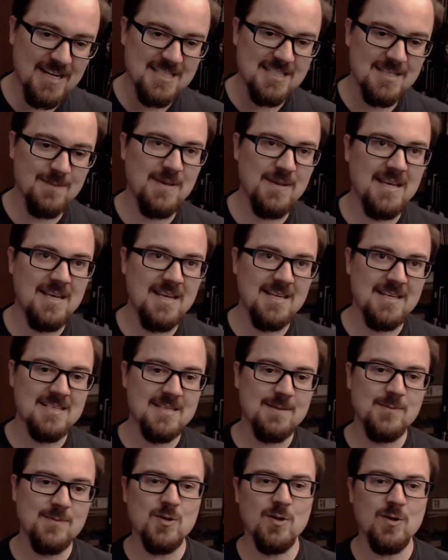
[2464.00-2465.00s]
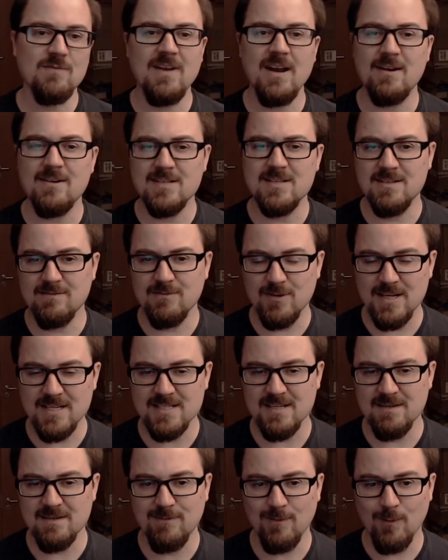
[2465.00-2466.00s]
to be some sort of narrative
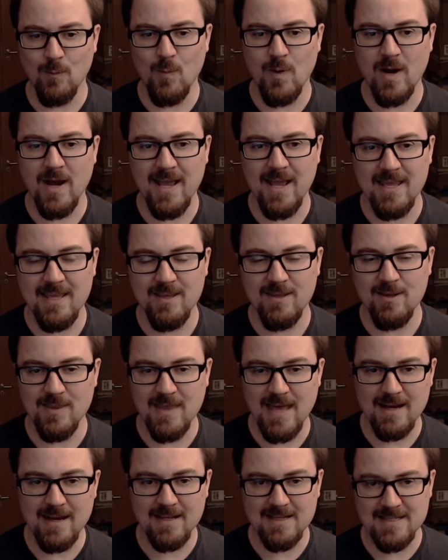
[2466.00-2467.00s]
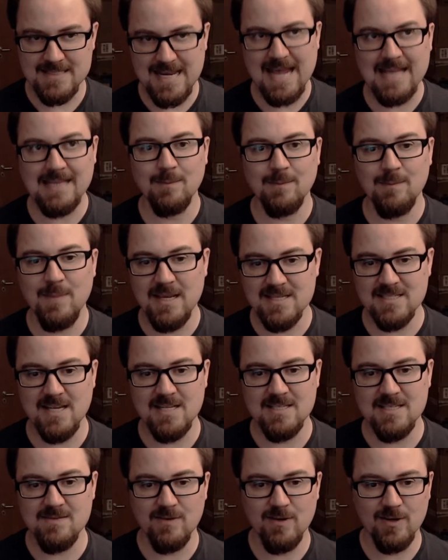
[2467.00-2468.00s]
reason for why that talent makes
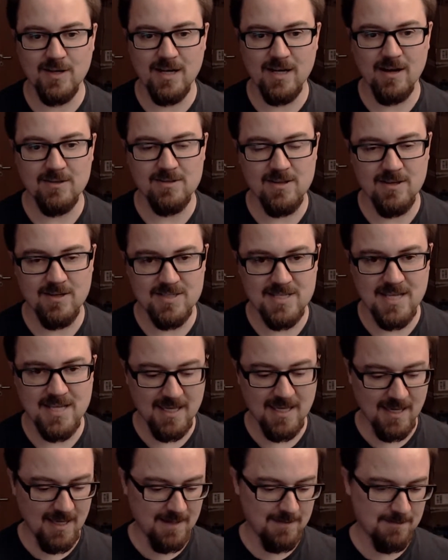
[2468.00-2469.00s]
sense for your character that you're taking it.